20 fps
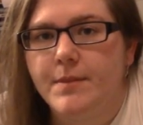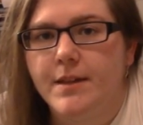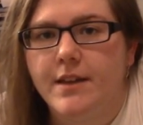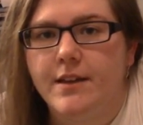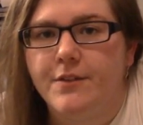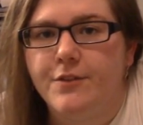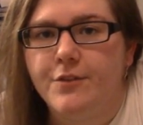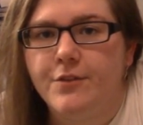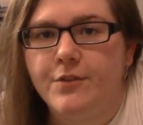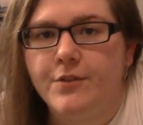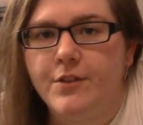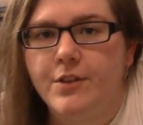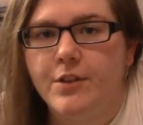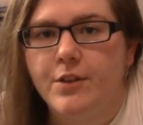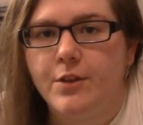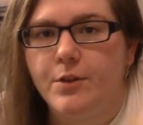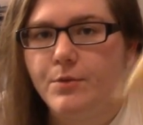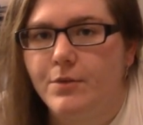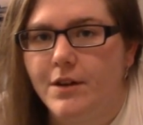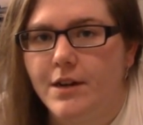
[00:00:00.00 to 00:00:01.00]
If
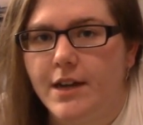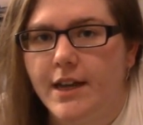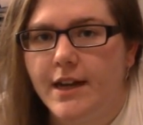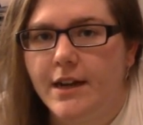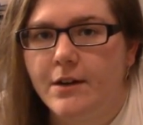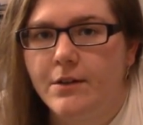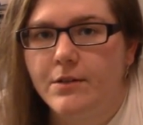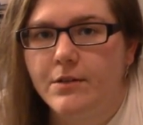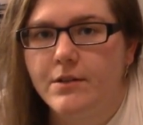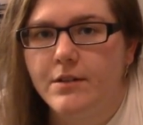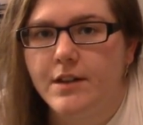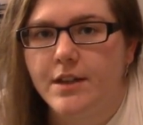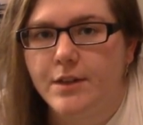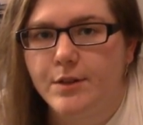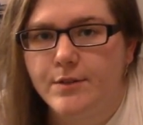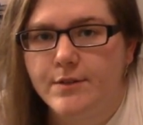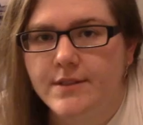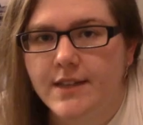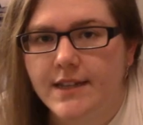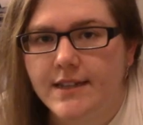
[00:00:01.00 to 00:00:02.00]
you run out and
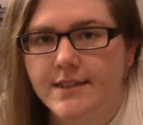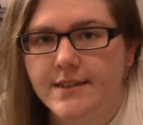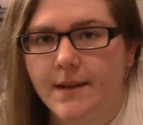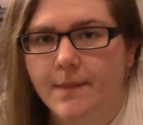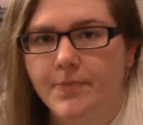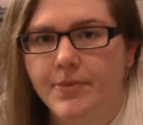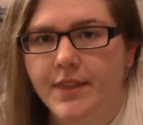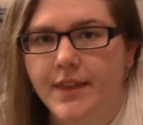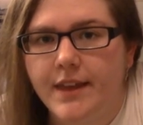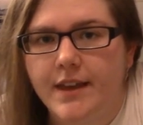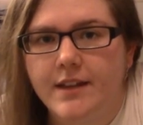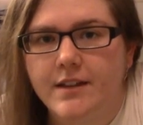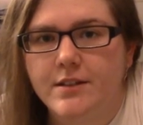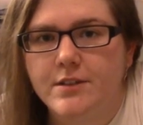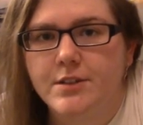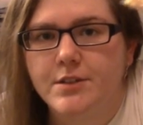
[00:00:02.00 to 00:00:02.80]
you say something,